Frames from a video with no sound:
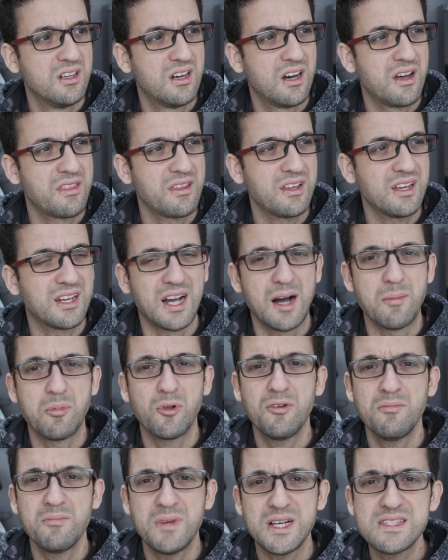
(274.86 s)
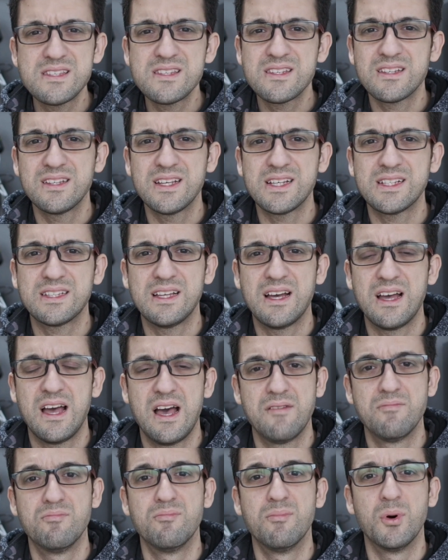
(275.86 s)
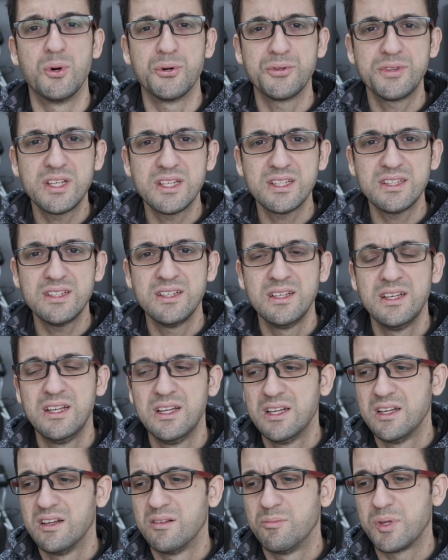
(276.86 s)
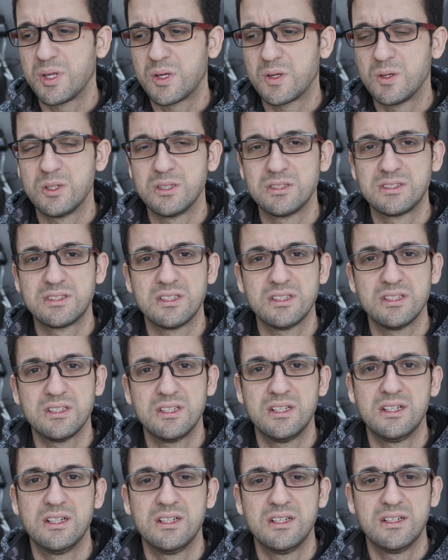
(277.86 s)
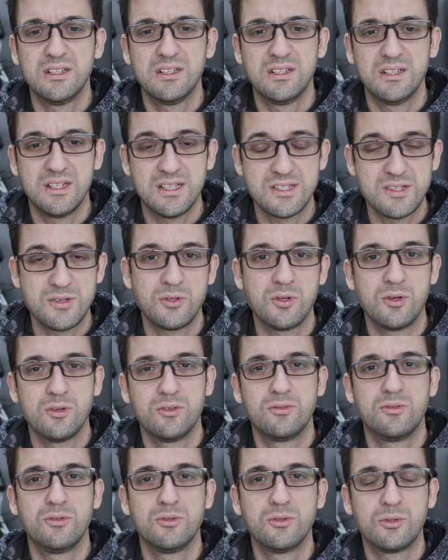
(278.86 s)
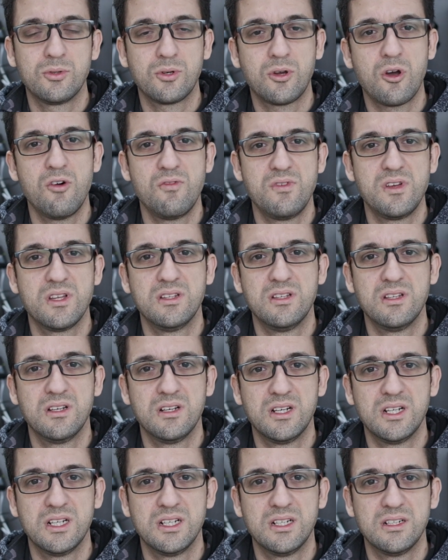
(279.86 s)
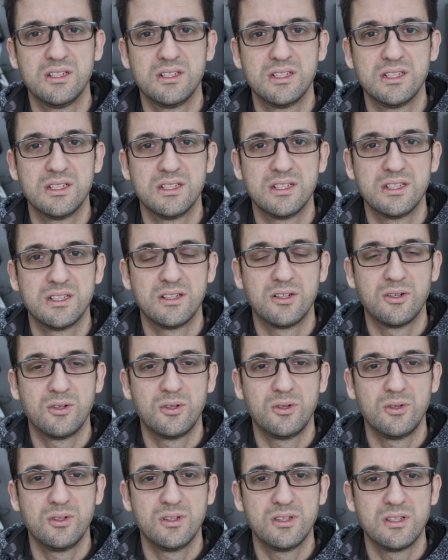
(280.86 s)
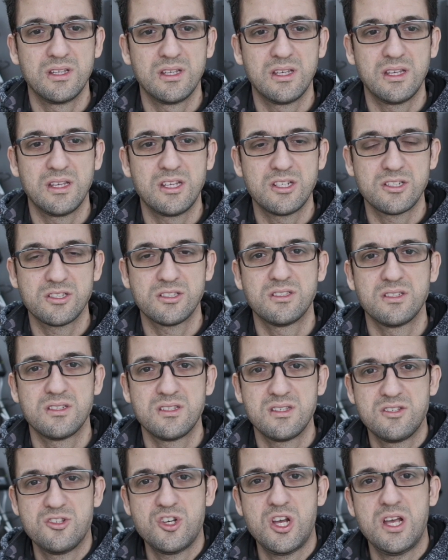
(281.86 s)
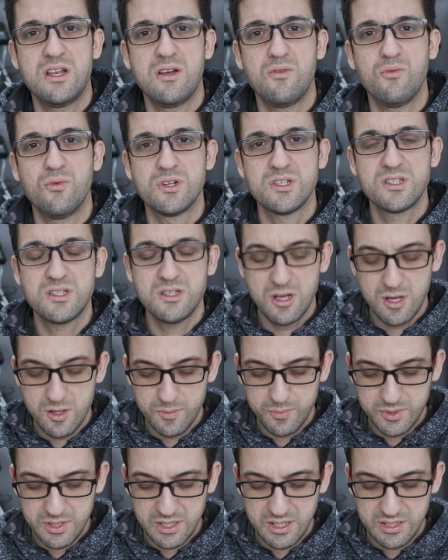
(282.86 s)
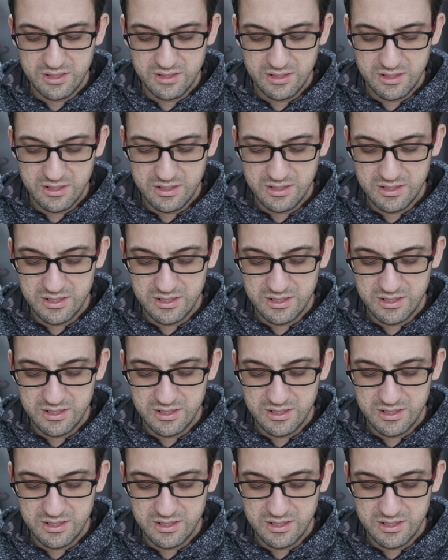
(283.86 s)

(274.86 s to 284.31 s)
I think a couple of months that I had bought it, because as you know, due to COVID all the industries in China were stopped, and